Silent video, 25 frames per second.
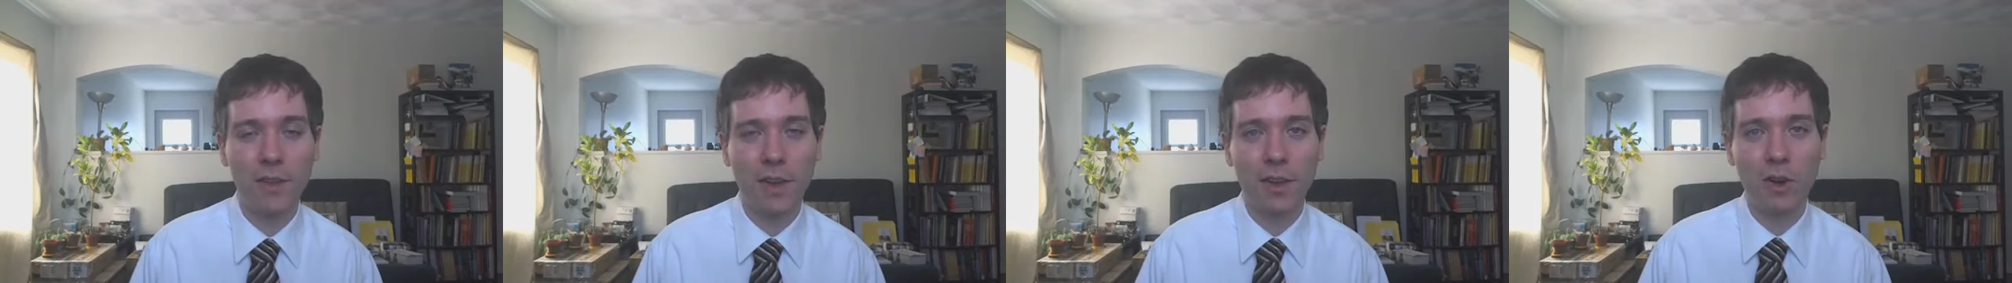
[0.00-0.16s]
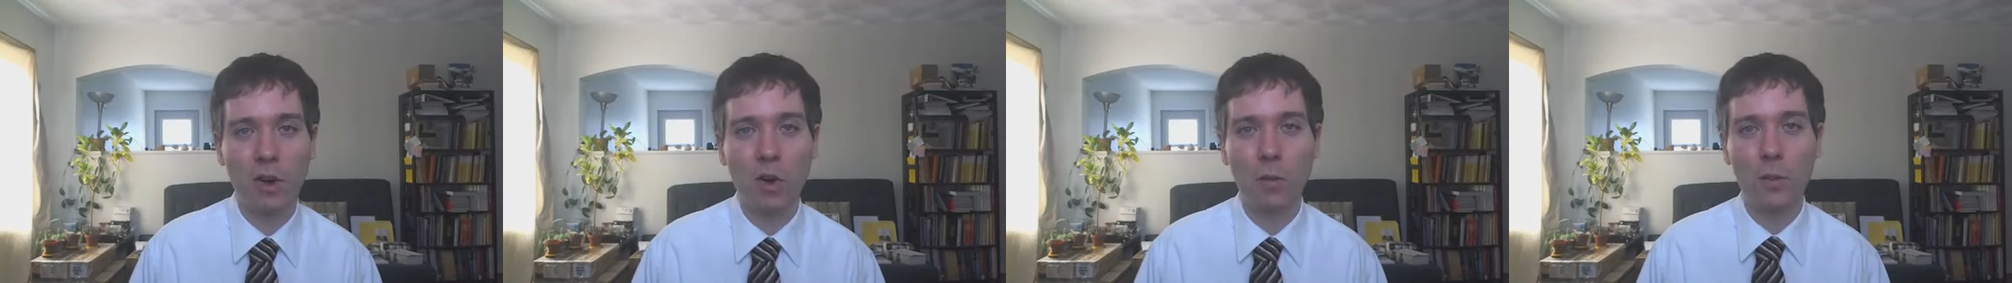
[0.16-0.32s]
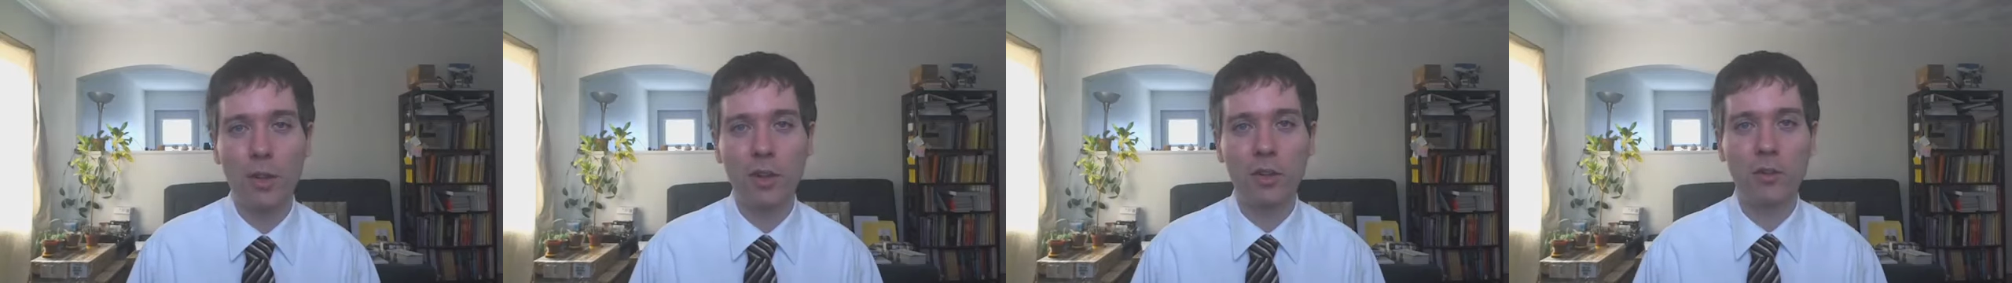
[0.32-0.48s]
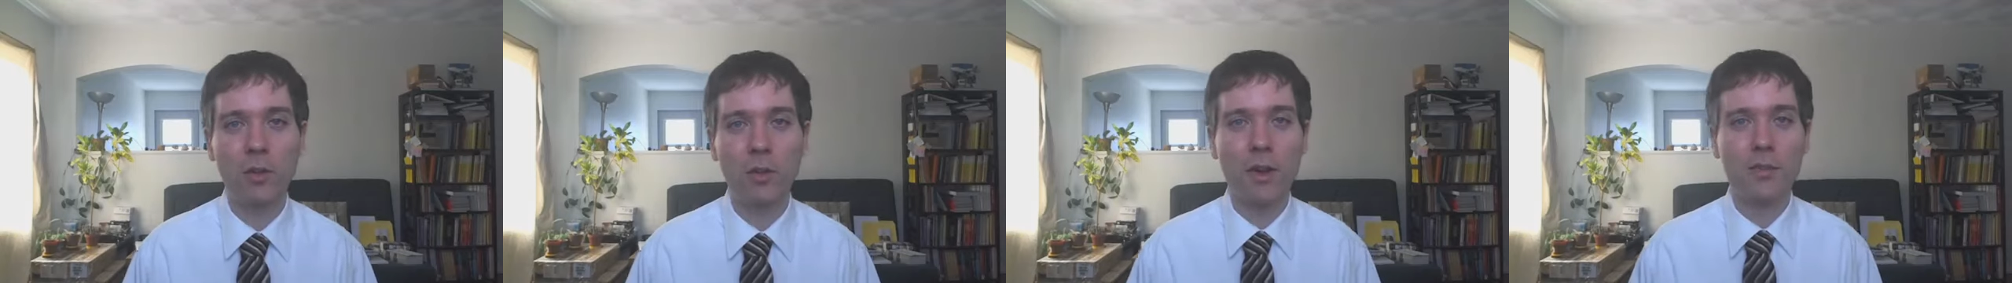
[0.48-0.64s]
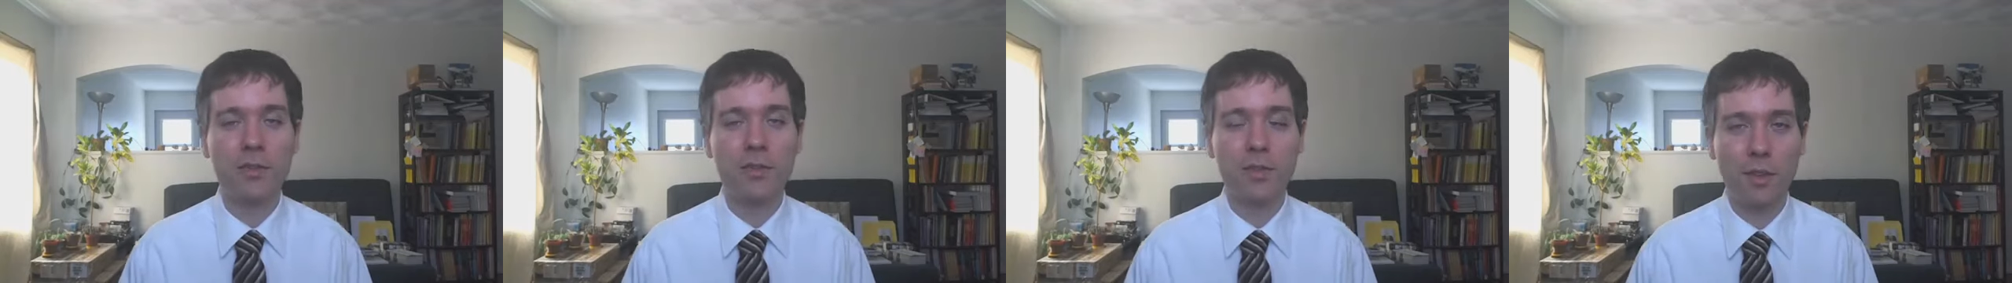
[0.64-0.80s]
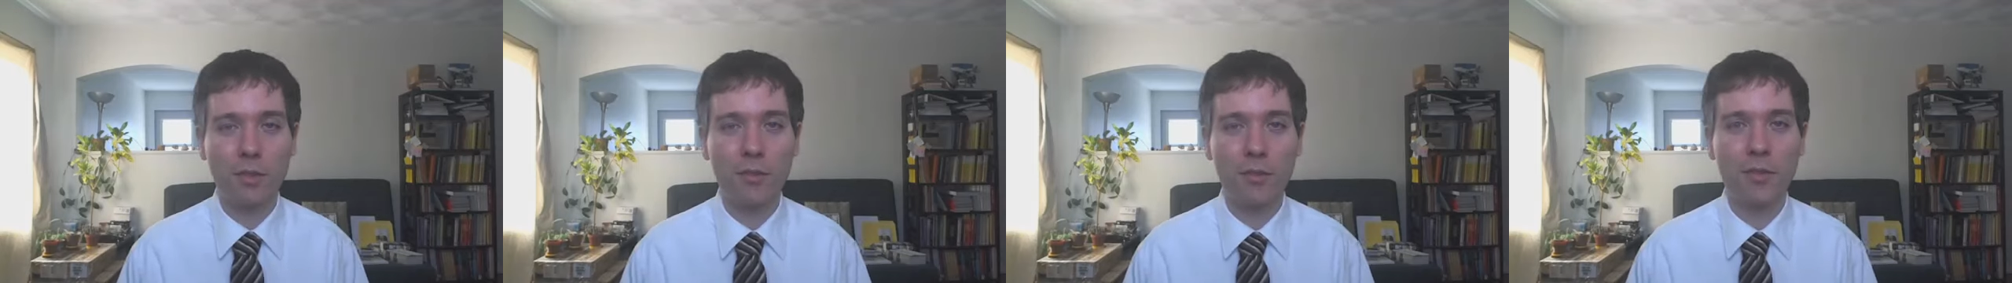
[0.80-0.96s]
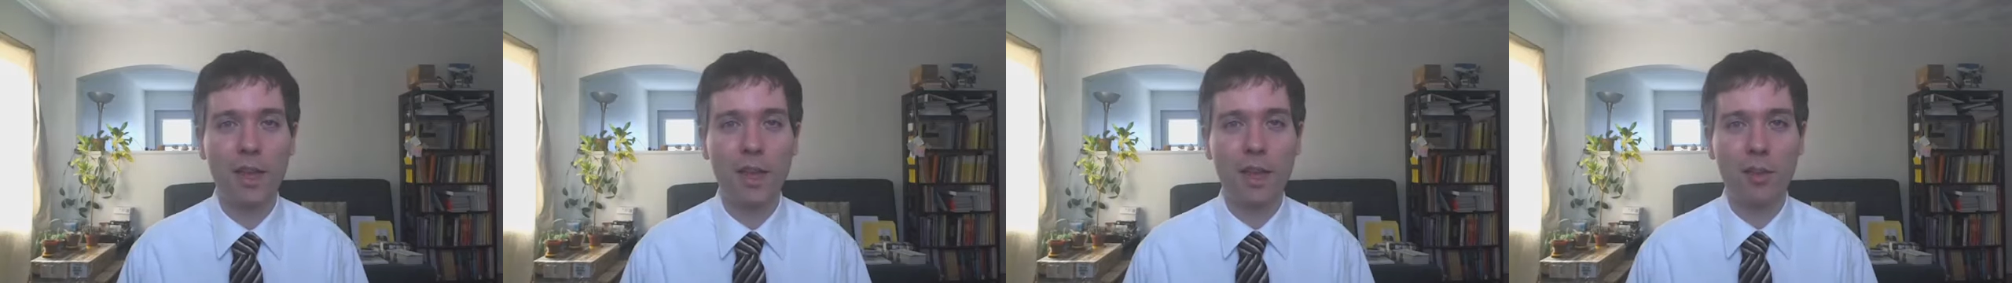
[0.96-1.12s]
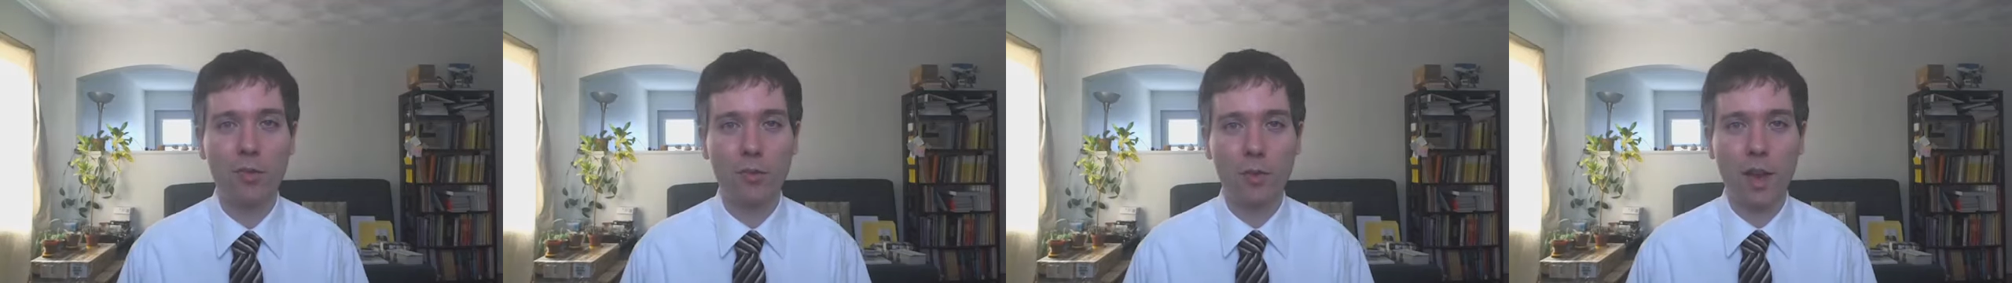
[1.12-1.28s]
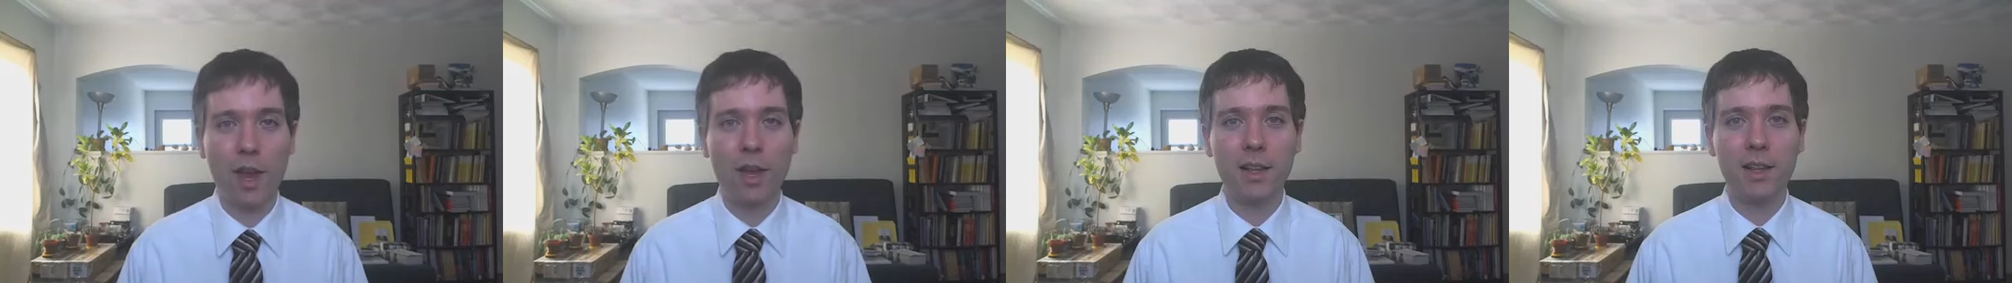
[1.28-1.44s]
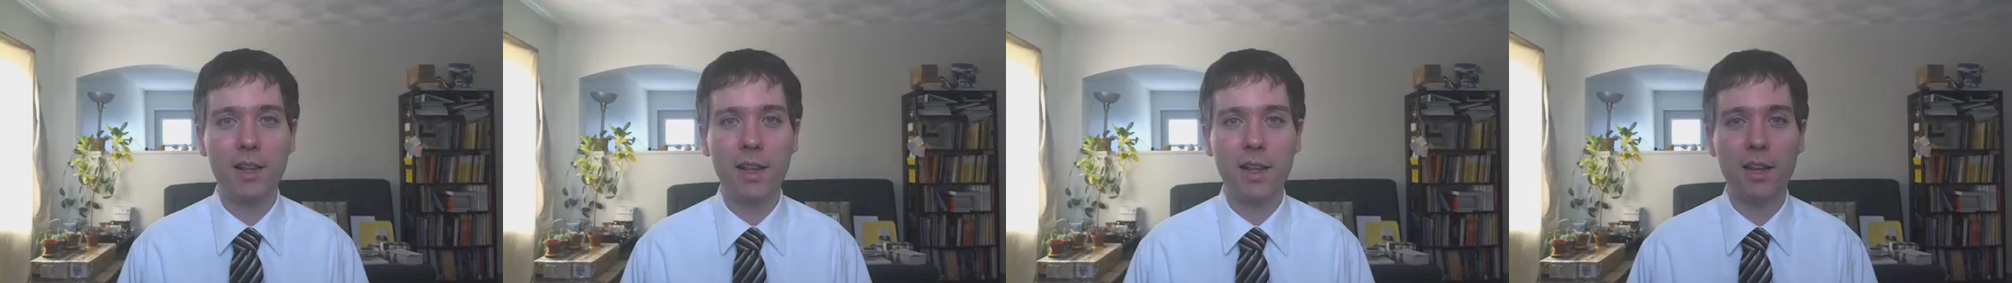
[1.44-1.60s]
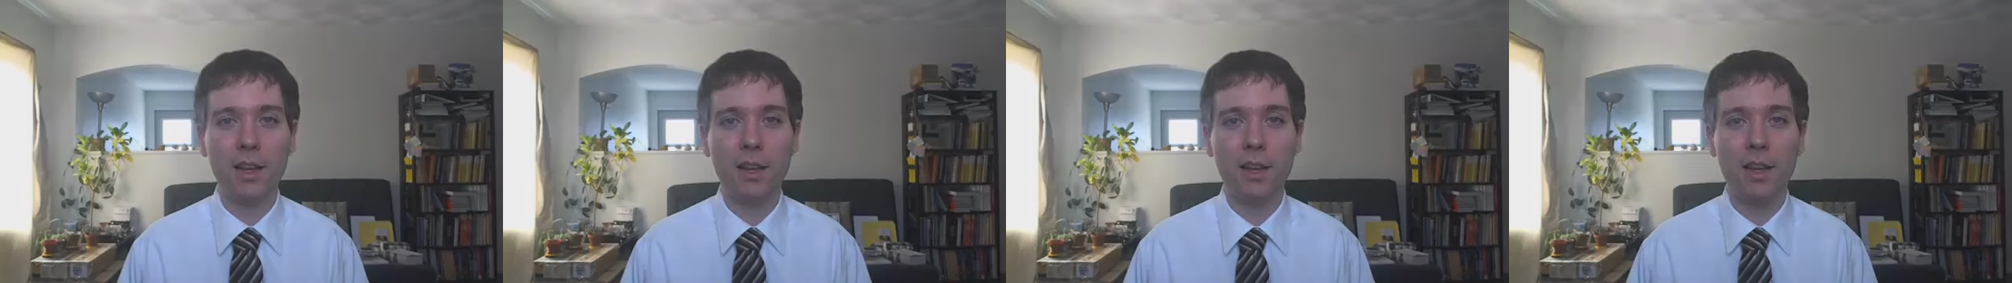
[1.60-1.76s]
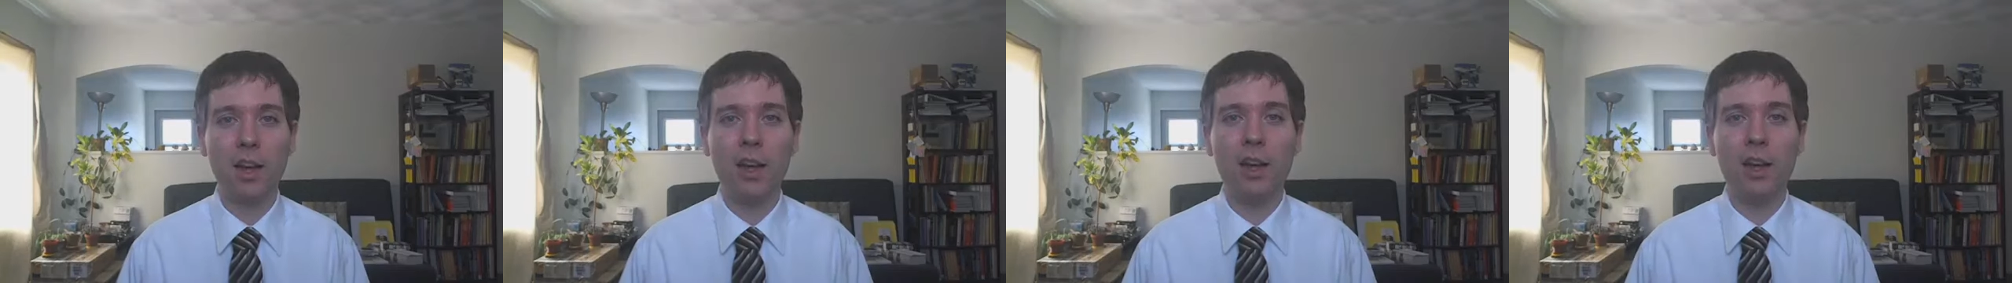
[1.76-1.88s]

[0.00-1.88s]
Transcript: I hope that you have something in writing